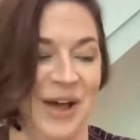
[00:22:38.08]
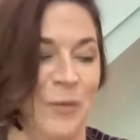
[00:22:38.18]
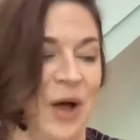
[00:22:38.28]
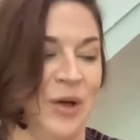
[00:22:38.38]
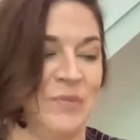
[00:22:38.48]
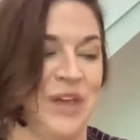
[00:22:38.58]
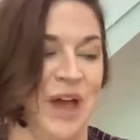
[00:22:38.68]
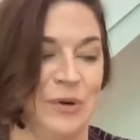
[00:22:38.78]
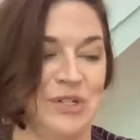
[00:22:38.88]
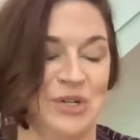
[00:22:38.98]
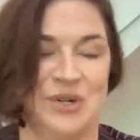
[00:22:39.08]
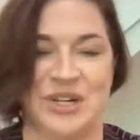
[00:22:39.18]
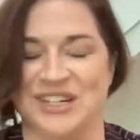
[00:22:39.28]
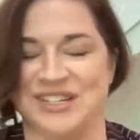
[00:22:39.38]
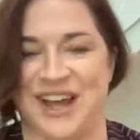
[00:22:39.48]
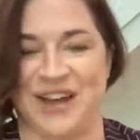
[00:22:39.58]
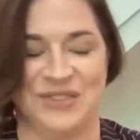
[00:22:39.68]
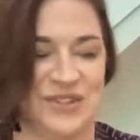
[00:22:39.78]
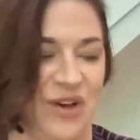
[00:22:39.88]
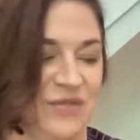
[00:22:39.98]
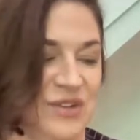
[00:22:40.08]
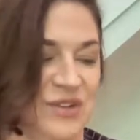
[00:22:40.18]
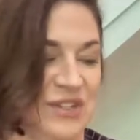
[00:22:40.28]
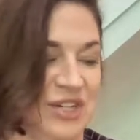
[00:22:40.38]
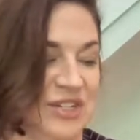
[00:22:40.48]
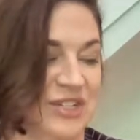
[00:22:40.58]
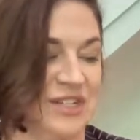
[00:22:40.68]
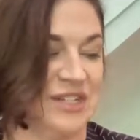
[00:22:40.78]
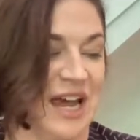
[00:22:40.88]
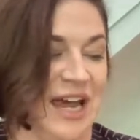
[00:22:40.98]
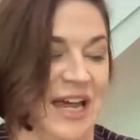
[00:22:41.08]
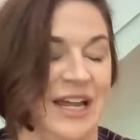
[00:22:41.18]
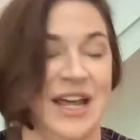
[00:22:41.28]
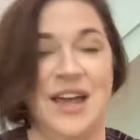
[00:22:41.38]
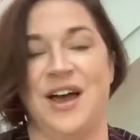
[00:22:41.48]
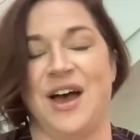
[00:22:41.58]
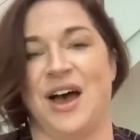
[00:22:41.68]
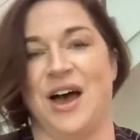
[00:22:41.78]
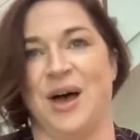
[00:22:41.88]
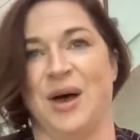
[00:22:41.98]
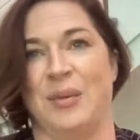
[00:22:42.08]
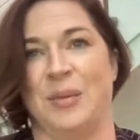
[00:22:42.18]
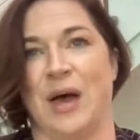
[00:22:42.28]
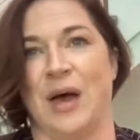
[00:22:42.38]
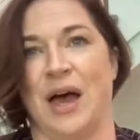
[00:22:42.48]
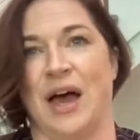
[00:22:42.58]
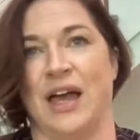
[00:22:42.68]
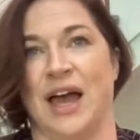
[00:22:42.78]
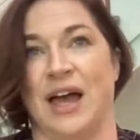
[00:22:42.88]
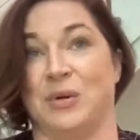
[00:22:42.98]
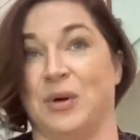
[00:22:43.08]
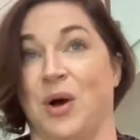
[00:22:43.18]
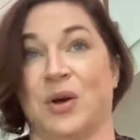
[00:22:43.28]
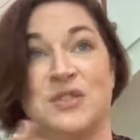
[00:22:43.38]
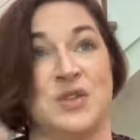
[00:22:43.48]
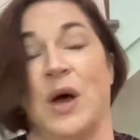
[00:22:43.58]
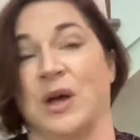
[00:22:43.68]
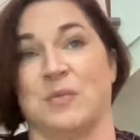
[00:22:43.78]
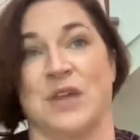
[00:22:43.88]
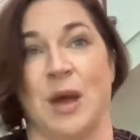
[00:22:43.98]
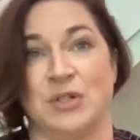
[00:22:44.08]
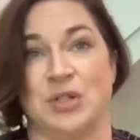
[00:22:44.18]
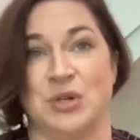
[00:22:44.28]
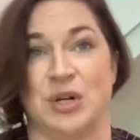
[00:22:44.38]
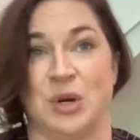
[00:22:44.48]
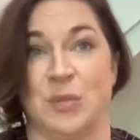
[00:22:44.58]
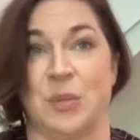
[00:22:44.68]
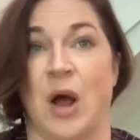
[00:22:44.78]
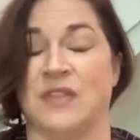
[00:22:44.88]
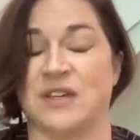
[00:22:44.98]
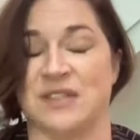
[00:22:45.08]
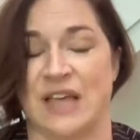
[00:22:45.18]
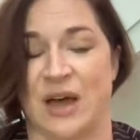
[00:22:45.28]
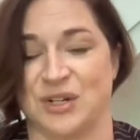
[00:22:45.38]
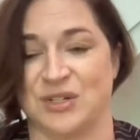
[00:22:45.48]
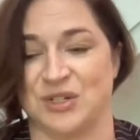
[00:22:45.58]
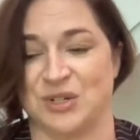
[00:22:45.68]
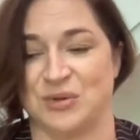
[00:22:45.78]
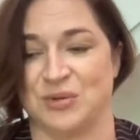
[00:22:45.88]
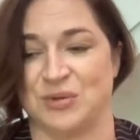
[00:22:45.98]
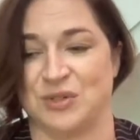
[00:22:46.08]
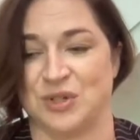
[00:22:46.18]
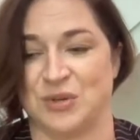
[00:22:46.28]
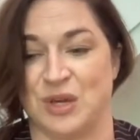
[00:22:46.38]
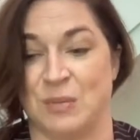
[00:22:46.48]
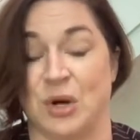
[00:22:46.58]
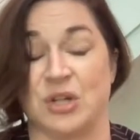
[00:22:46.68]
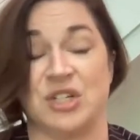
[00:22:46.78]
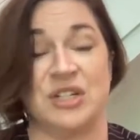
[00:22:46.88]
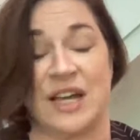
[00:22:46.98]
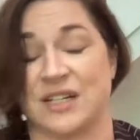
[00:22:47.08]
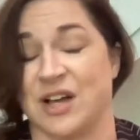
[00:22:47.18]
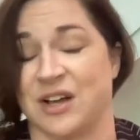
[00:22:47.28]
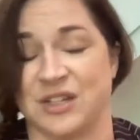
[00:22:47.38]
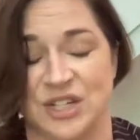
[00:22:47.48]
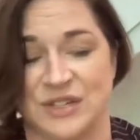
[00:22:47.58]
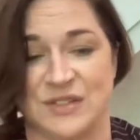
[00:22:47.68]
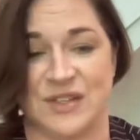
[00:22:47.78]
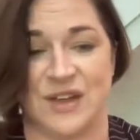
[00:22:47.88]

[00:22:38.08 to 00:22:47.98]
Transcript: welcome the opportunity to have this conversation today. I also welcome the opportunity to broaden this out into the emerging technologies